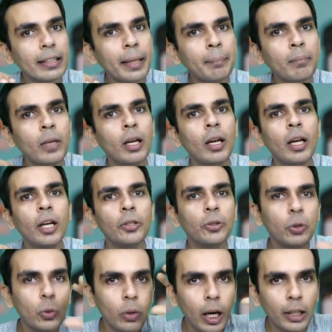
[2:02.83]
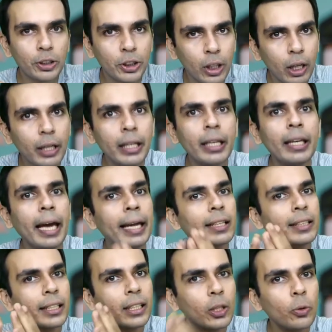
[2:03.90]
them through a journey and
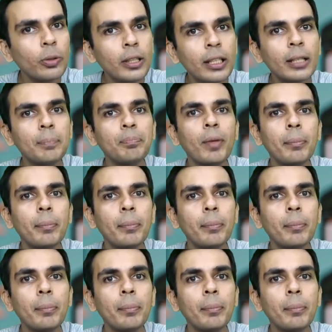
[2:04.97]
concluded